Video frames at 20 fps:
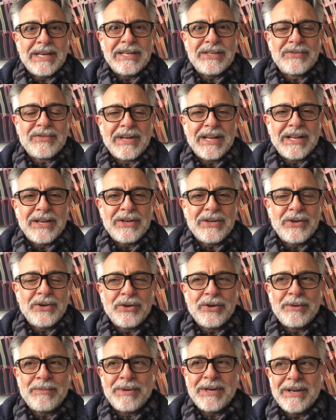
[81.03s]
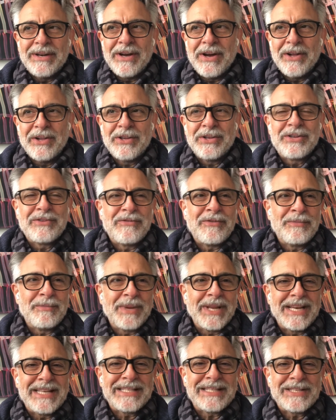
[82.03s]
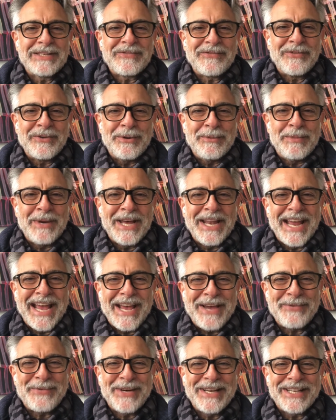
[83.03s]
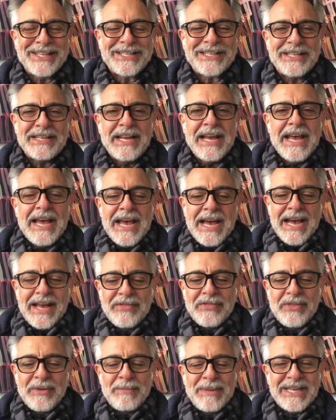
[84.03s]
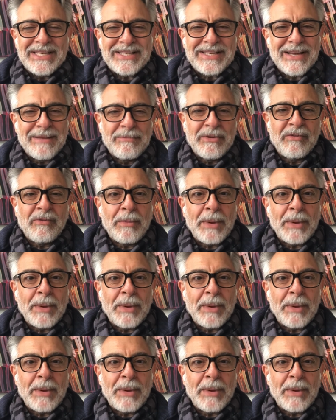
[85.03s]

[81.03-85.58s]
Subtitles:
Israel and Europe and a whole lot of different places for about 8 weeks and had the best time ever.